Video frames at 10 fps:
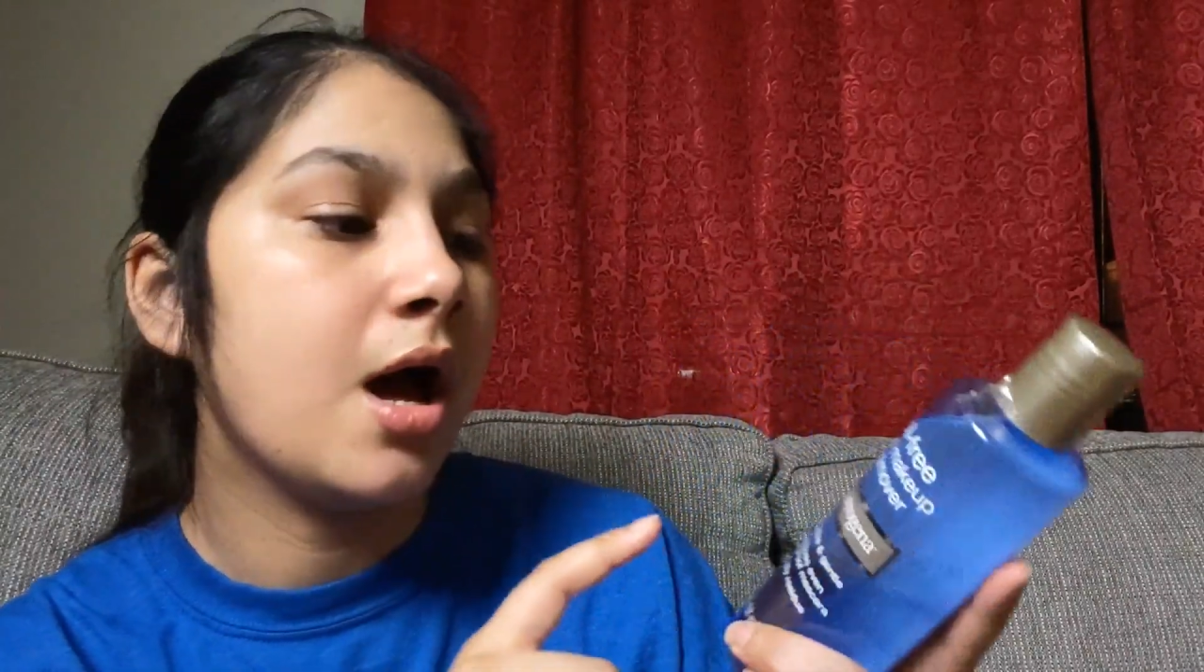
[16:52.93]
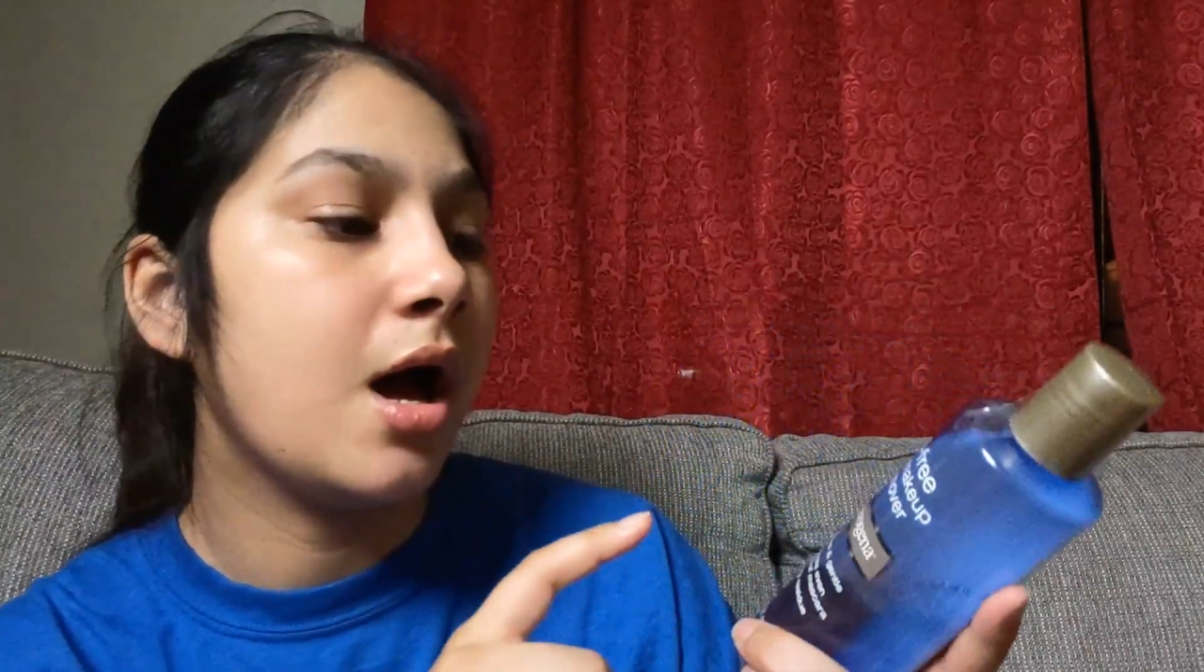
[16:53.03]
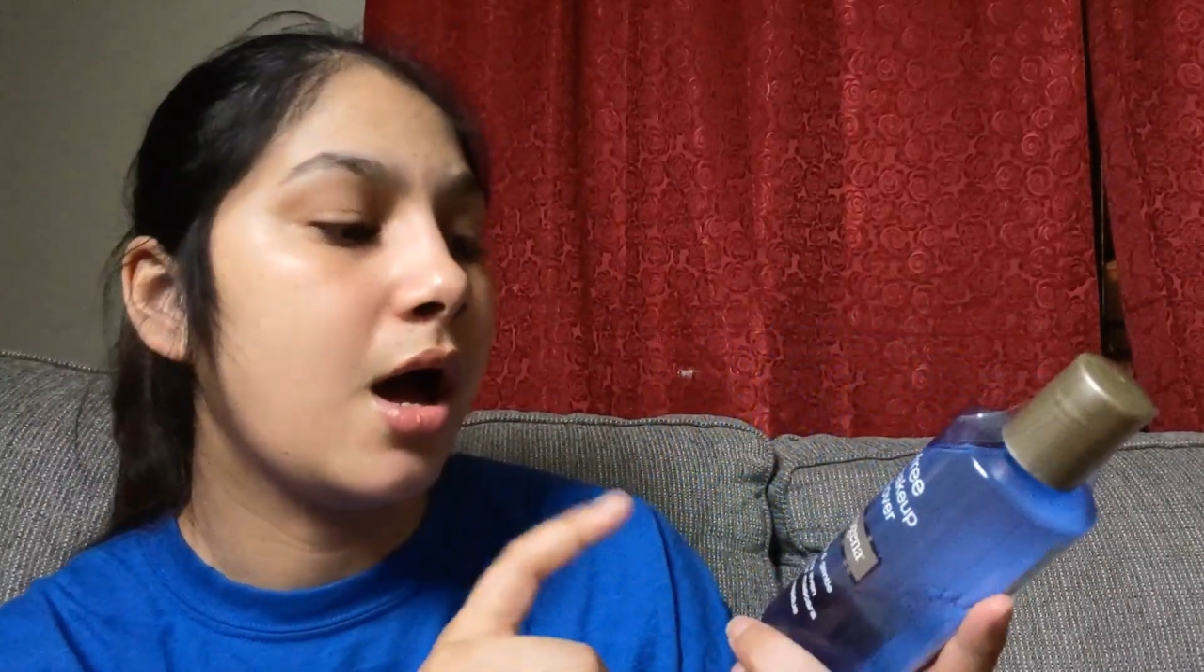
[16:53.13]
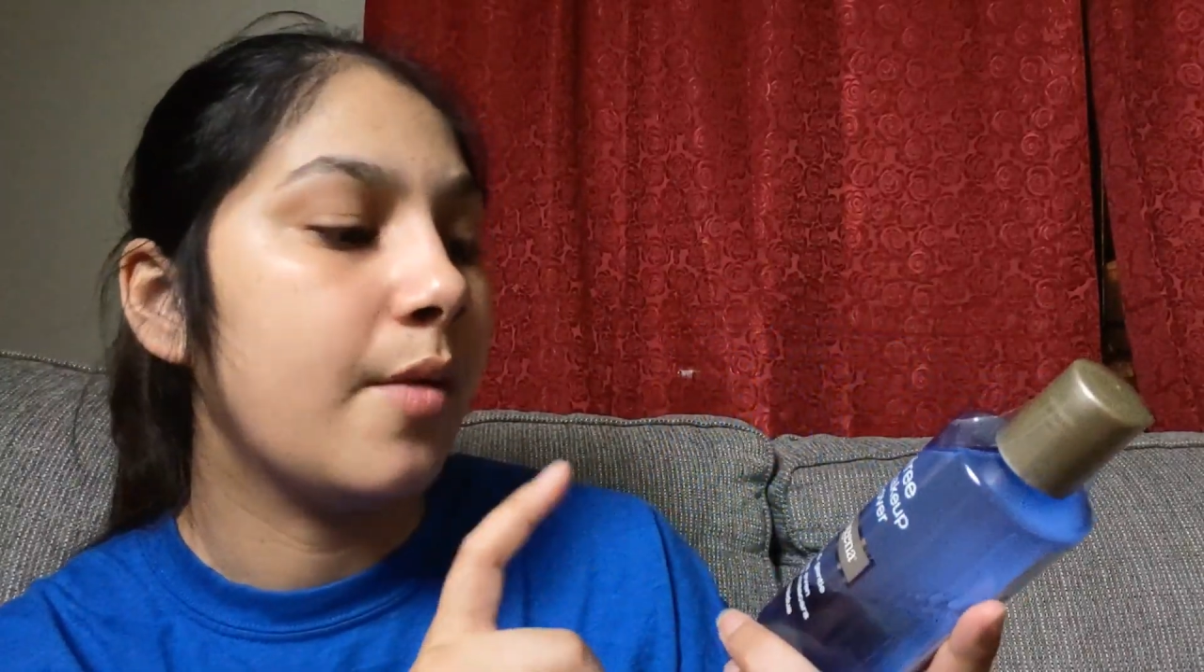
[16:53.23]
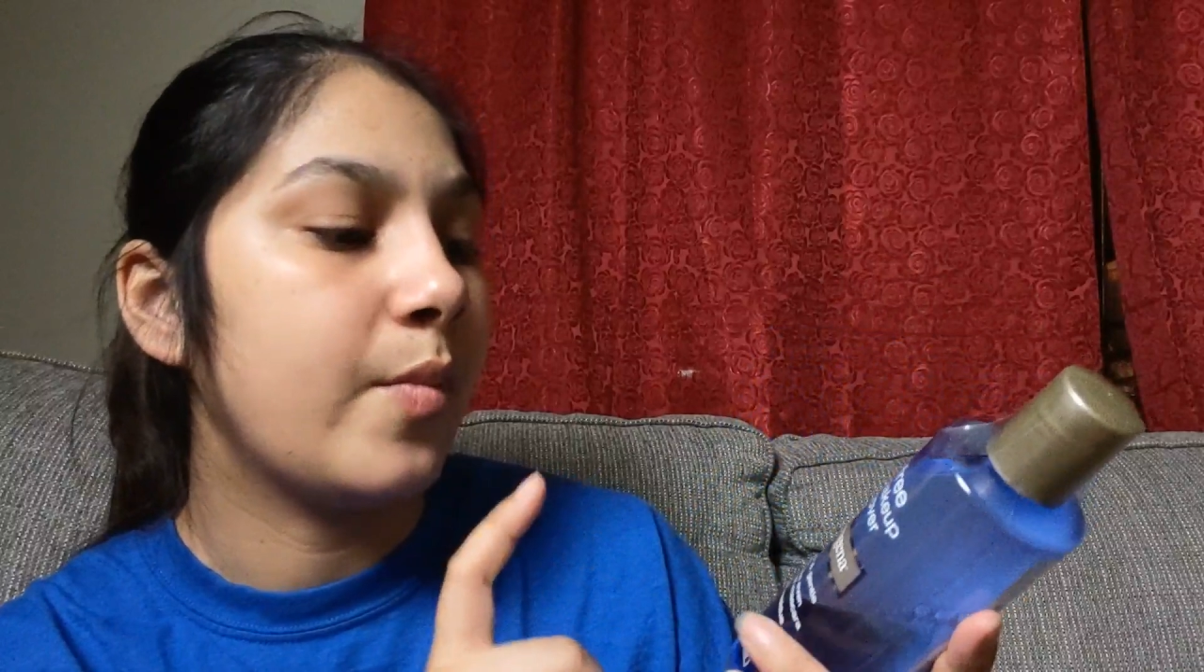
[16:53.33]

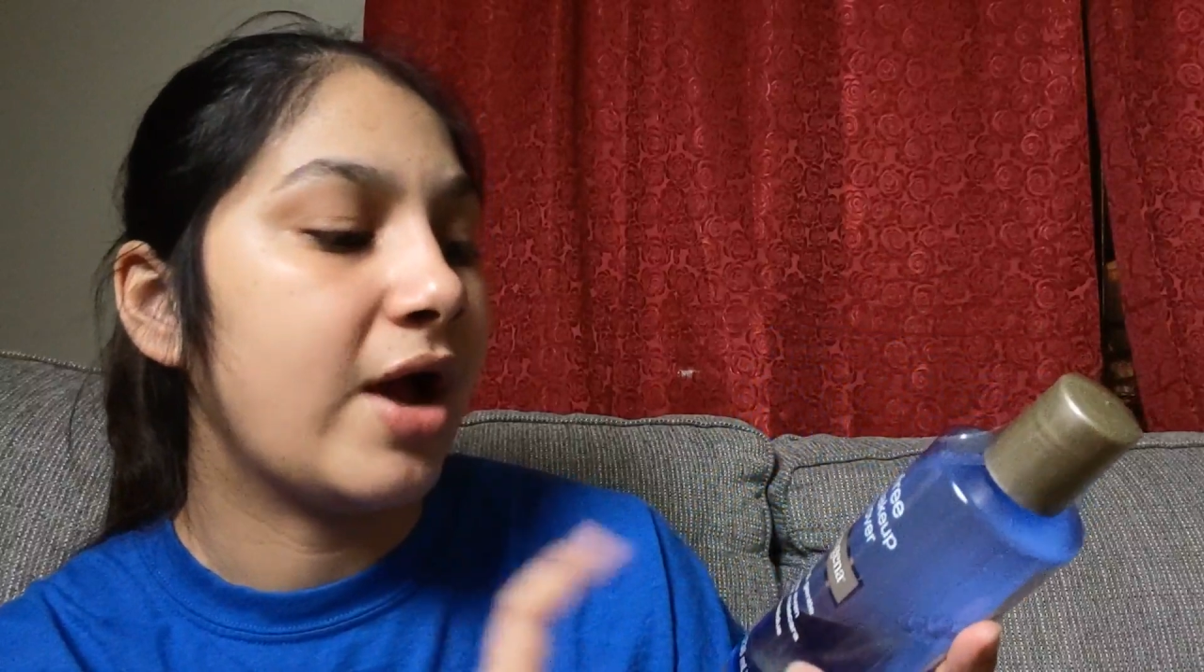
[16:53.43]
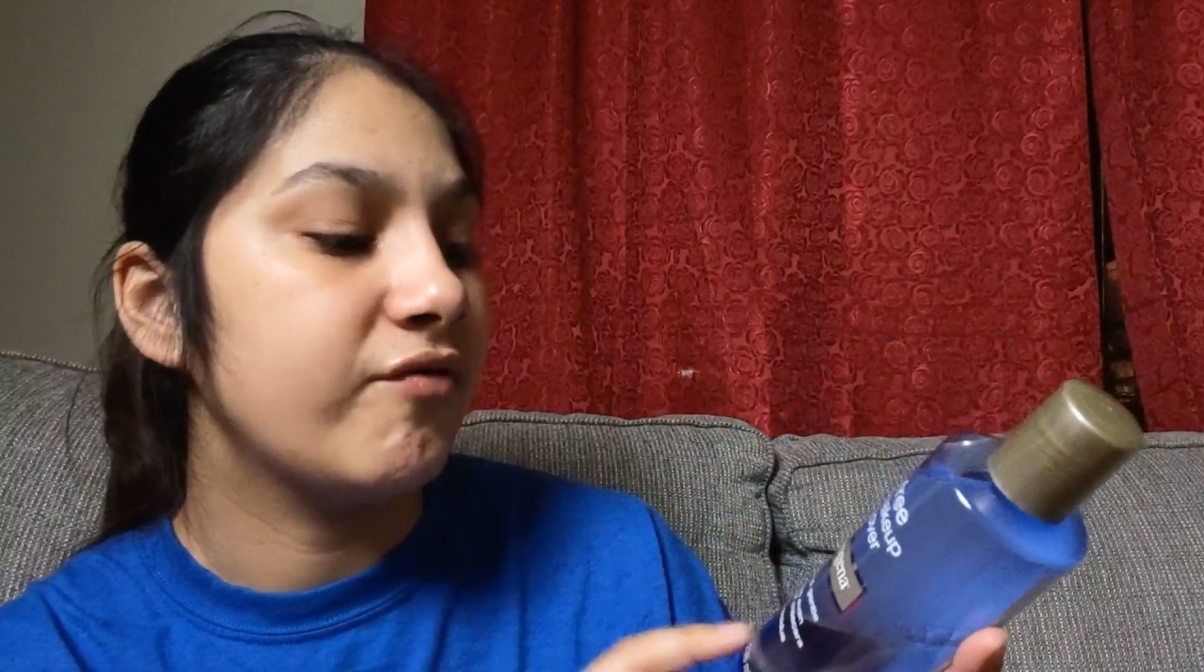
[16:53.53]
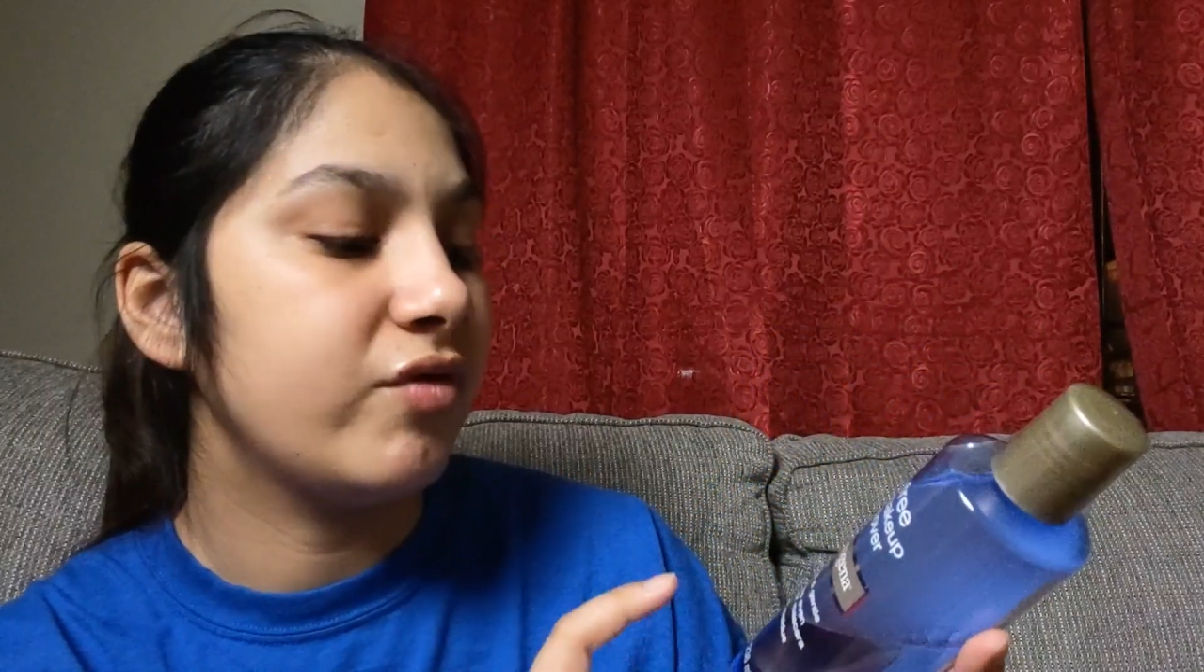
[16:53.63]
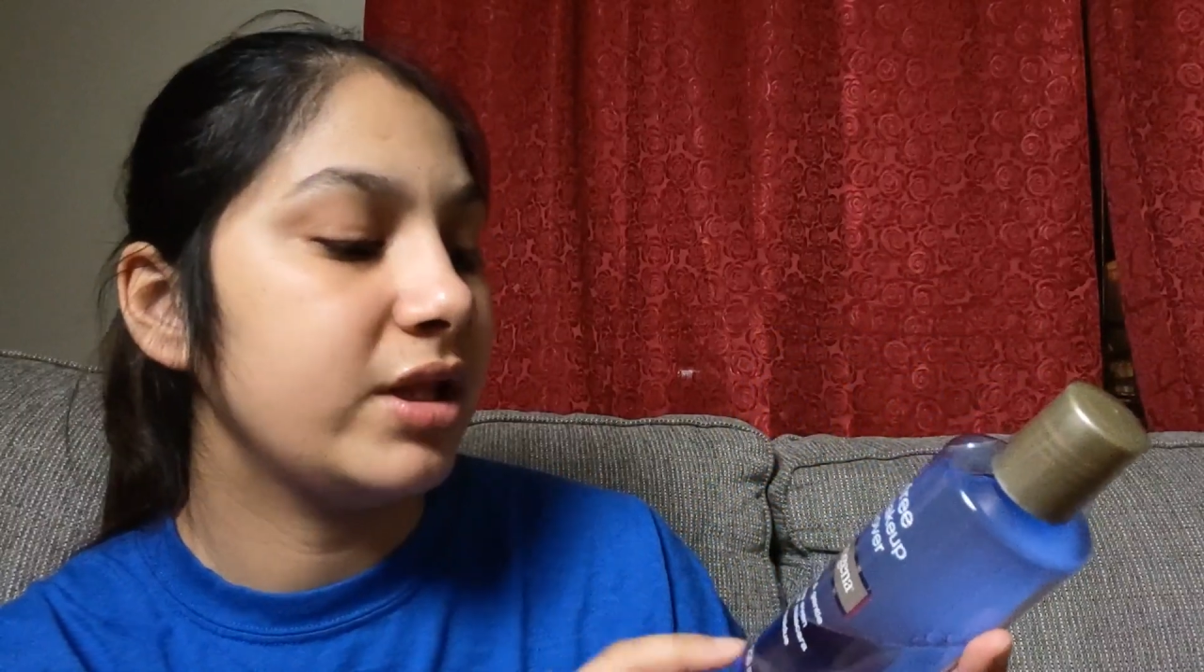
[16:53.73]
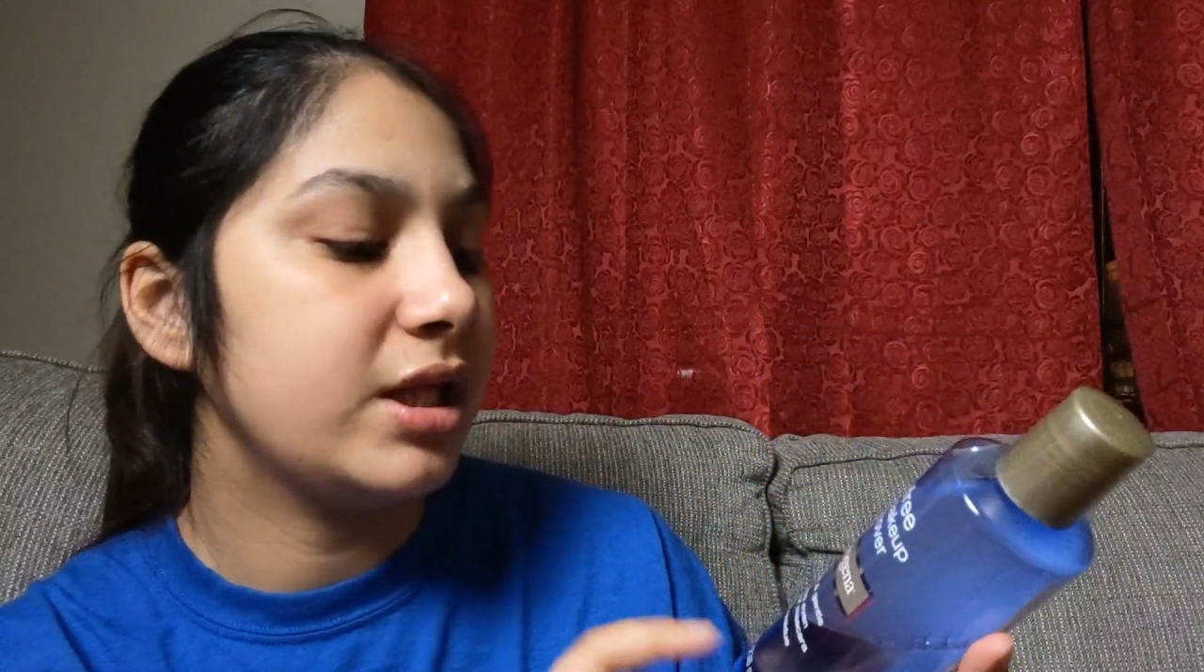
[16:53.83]
I
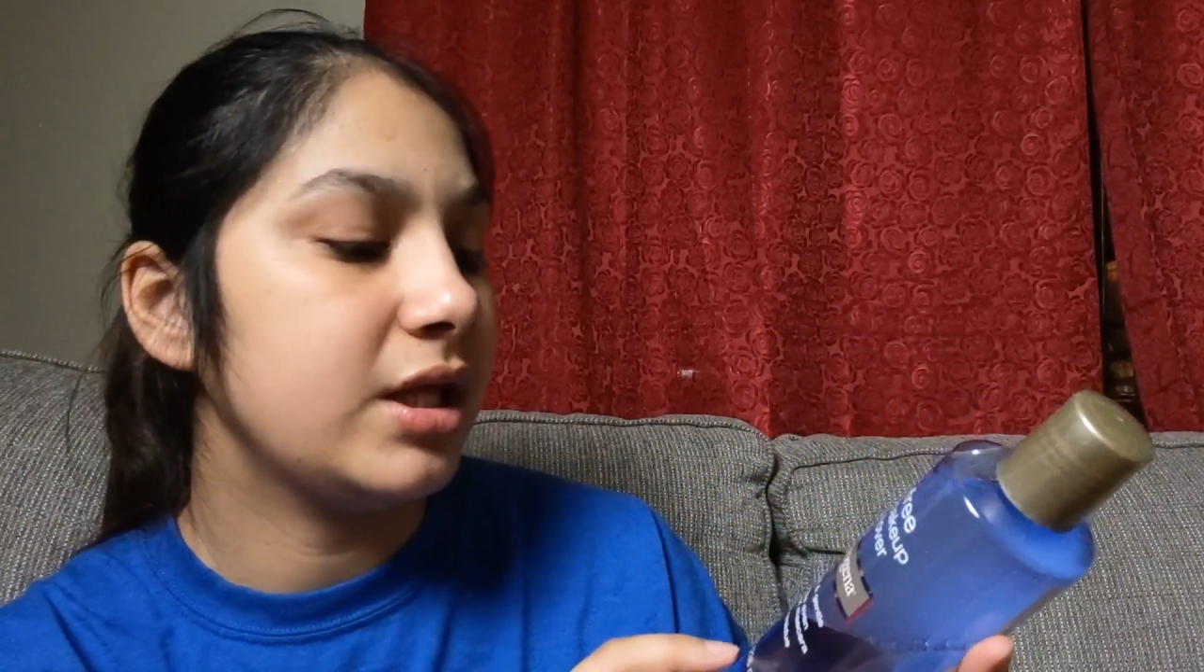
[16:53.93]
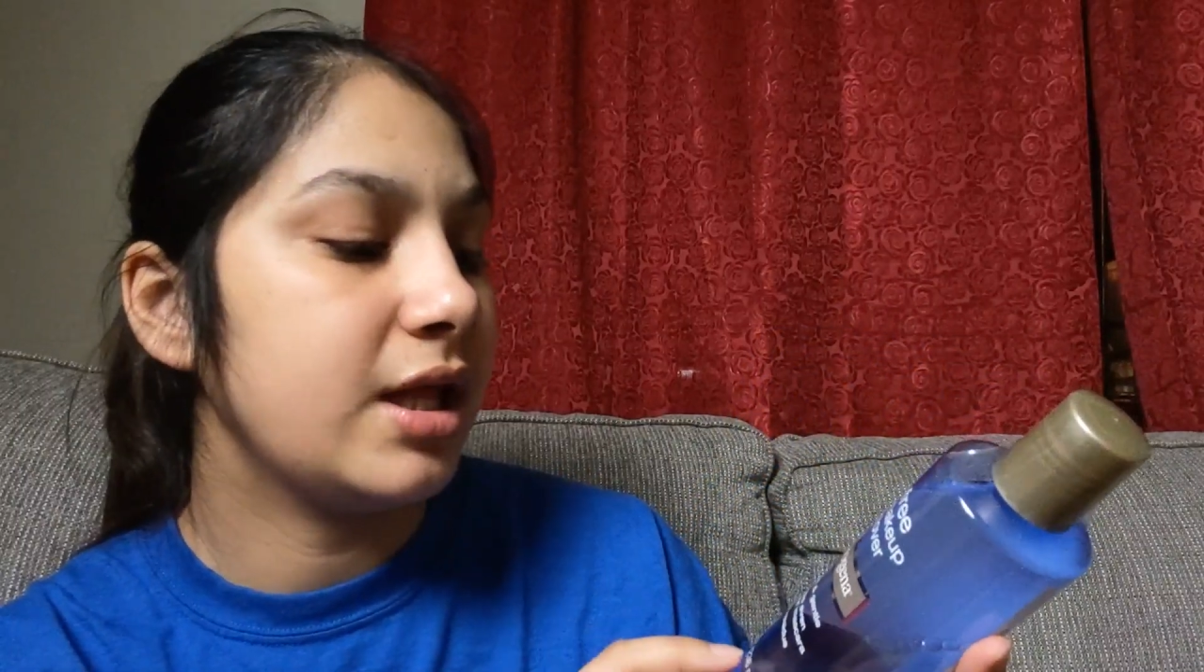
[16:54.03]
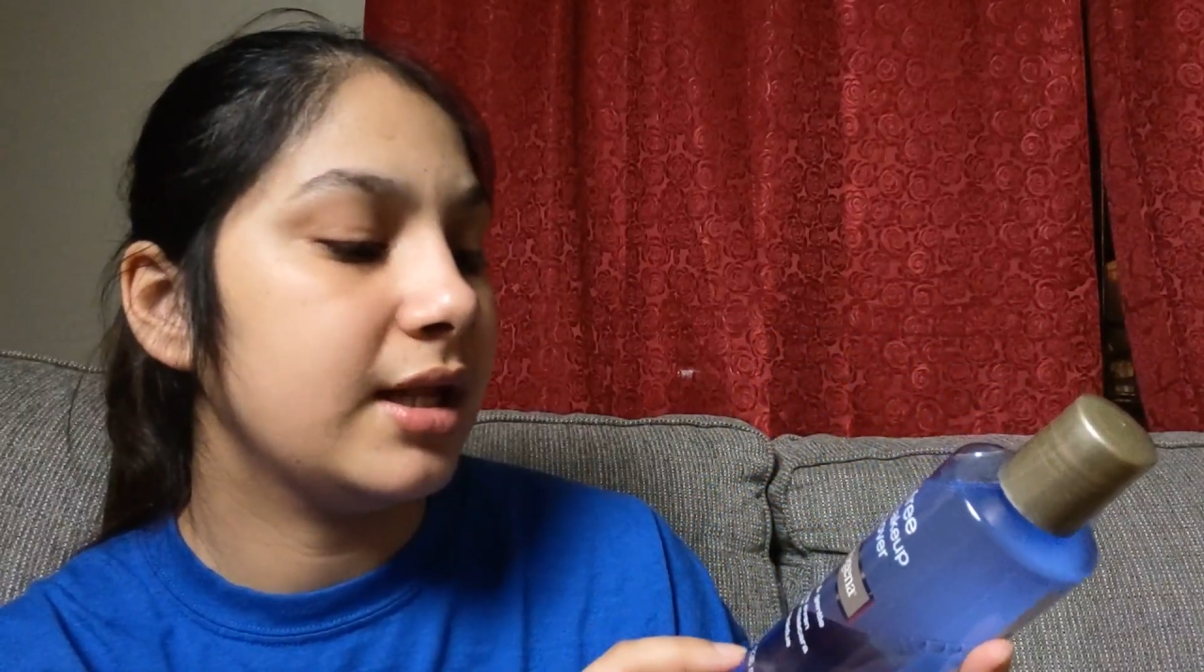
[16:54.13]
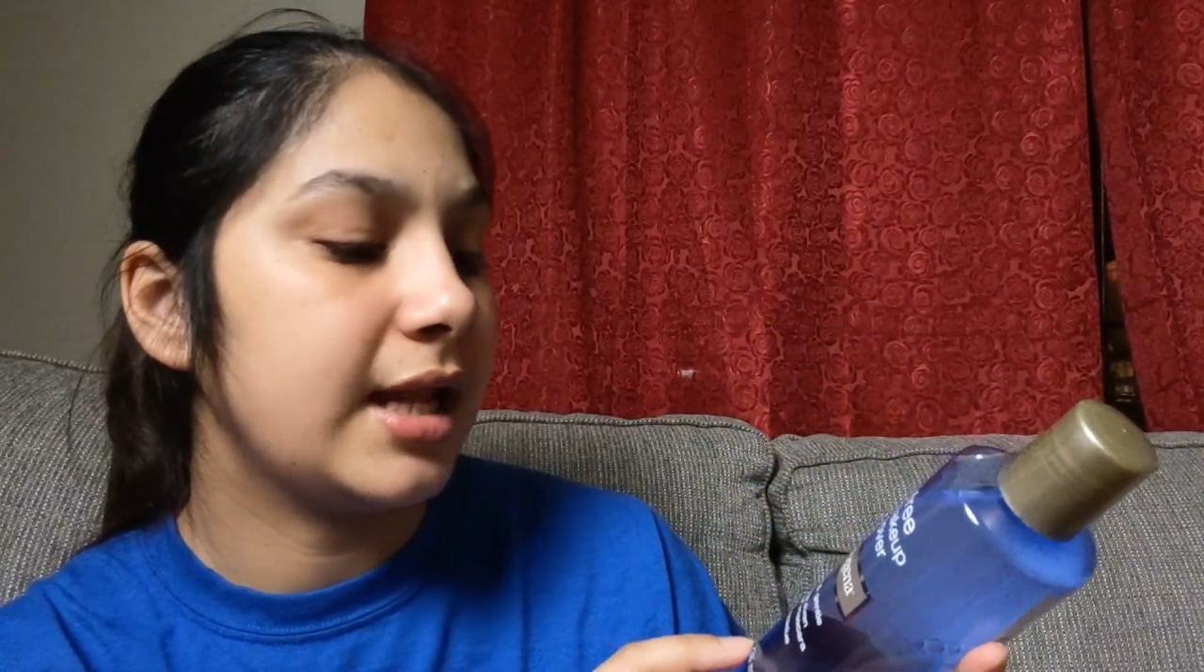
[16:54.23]
really